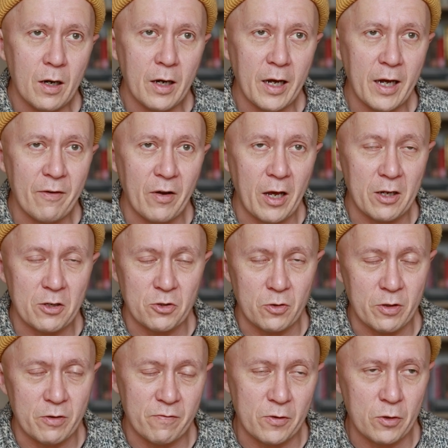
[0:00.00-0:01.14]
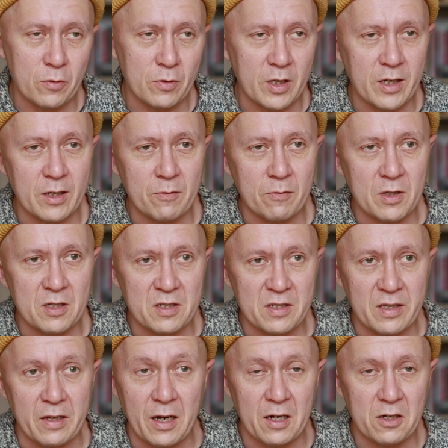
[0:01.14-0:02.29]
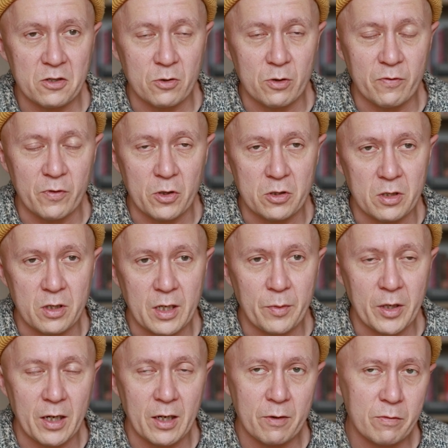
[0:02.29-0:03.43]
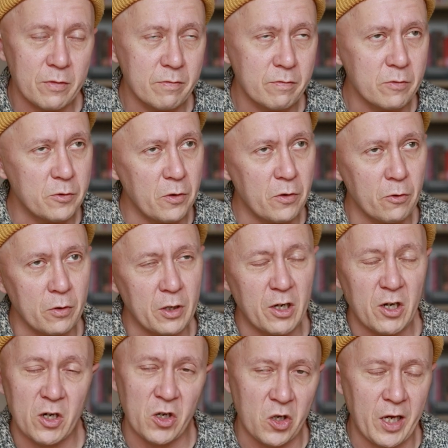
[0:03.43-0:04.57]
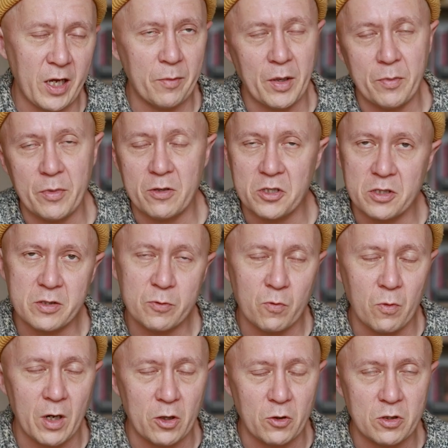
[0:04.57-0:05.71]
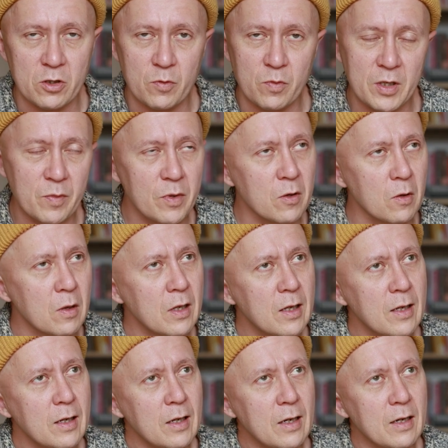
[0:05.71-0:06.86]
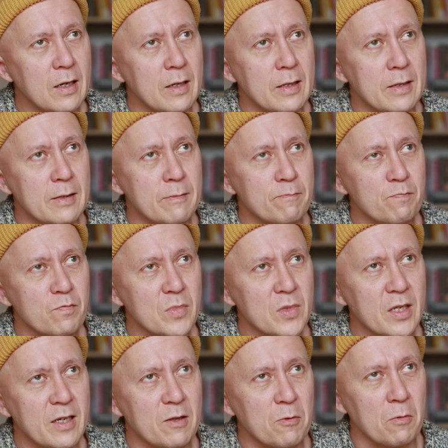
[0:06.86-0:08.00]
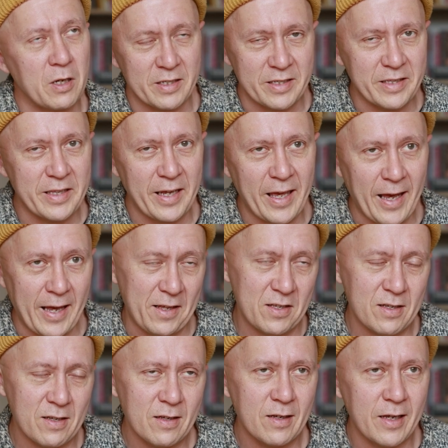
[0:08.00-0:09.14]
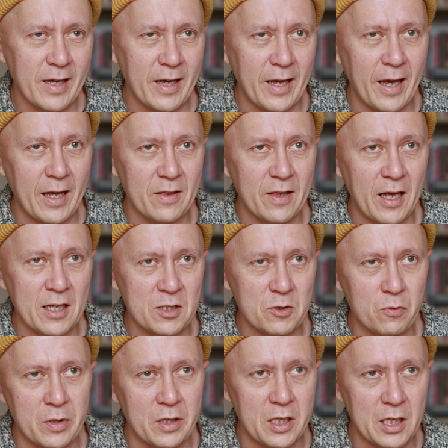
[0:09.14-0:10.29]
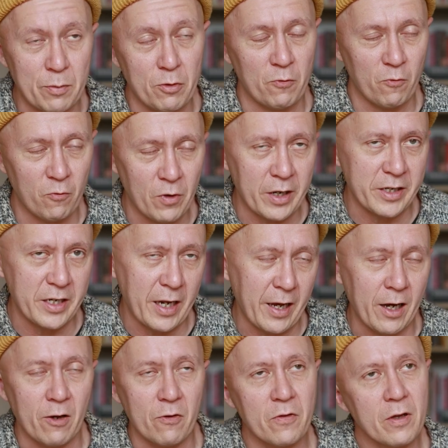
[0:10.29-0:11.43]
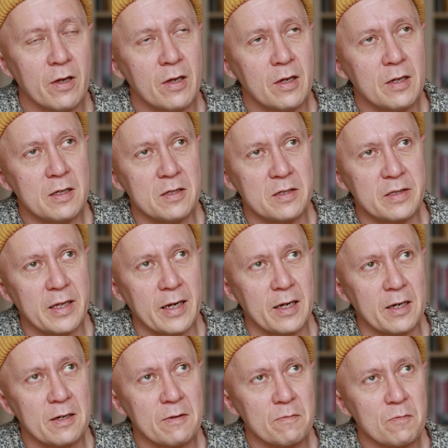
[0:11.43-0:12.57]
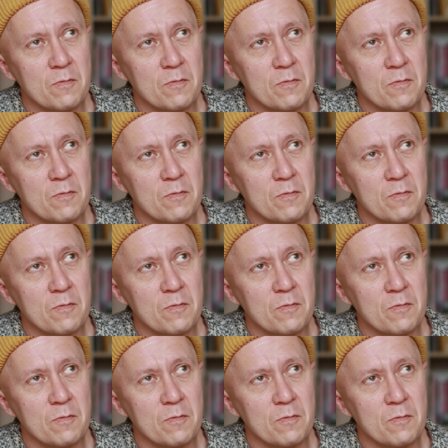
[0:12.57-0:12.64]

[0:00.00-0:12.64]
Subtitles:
have an Android phone, and when is the Android version coming out? We thought, oh, okay, maybe just one or two people. It wasn't the case. And as we keep on finding out, is that